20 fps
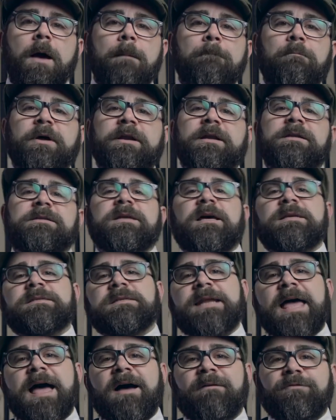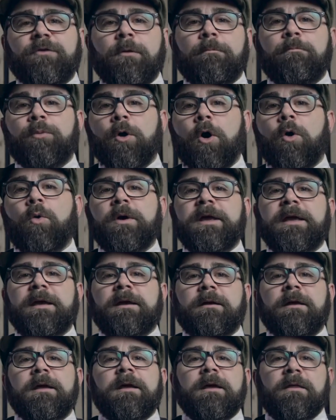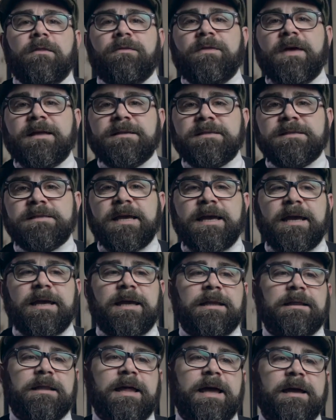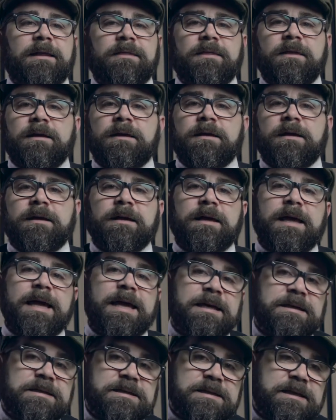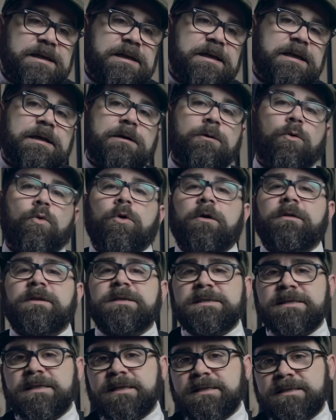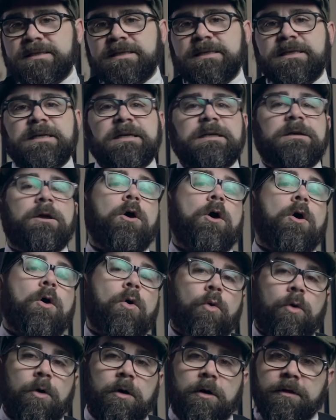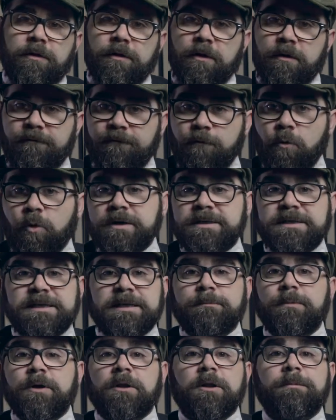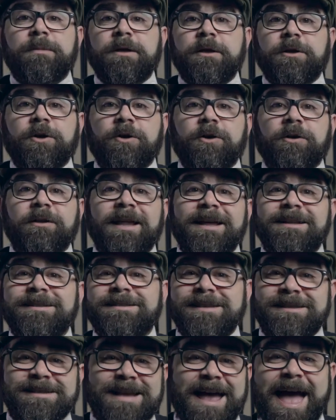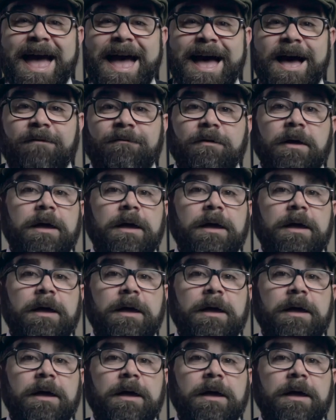but it doesn't have the bowing that say like the 18 or the 16 or the 14mm lenses have.